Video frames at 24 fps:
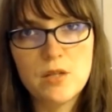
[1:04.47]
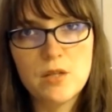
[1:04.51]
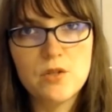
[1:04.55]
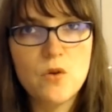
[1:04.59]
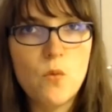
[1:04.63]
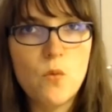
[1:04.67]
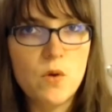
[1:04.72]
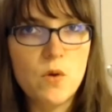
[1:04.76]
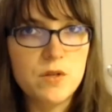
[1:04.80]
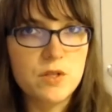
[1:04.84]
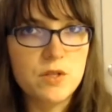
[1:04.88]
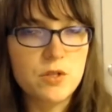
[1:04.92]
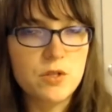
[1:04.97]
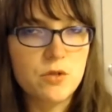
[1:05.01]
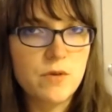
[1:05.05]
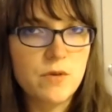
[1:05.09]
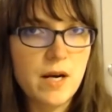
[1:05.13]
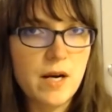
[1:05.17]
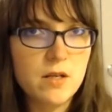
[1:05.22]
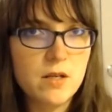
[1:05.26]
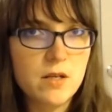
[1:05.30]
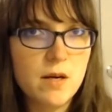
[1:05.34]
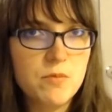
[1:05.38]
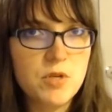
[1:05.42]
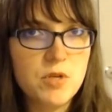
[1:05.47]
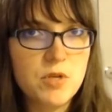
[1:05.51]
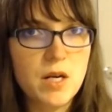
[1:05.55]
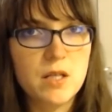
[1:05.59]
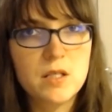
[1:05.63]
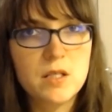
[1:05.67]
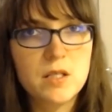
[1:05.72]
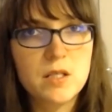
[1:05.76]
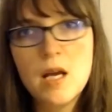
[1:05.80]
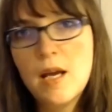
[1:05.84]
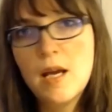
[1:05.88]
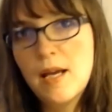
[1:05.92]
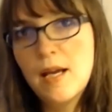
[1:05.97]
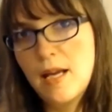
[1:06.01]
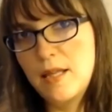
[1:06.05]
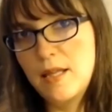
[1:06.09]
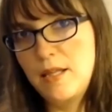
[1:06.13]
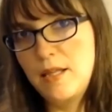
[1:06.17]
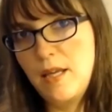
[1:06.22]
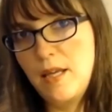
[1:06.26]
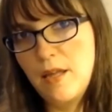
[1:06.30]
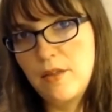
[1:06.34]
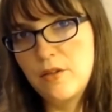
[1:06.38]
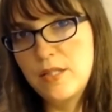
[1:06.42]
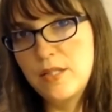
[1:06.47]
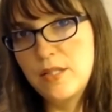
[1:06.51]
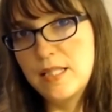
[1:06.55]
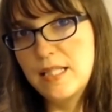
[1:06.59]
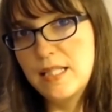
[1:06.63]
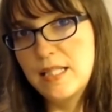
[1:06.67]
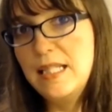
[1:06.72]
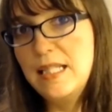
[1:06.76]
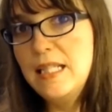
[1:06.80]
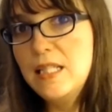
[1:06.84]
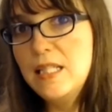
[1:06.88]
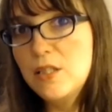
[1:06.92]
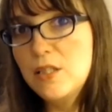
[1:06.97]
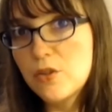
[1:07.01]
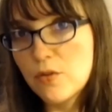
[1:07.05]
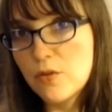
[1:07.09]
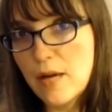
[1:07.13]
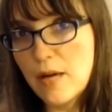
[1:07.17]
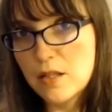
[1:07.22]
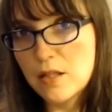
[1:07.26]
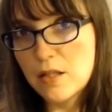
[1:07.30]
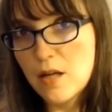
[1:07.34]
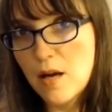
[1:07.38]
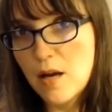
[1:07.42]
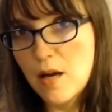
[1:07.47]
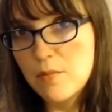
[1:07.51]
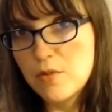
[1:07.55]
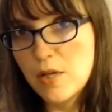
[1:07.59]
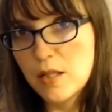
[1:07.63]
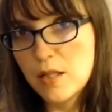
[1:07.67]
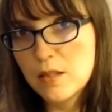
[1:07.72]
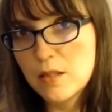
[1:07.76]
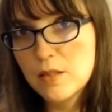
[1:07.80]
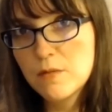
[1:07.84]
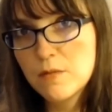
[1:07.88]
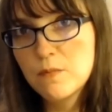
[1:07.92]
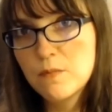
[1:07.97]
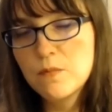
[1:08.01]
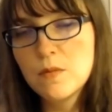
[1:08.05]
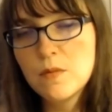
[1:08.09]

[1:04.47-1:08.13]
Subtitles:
So one's a direct object and the other is an indirect object.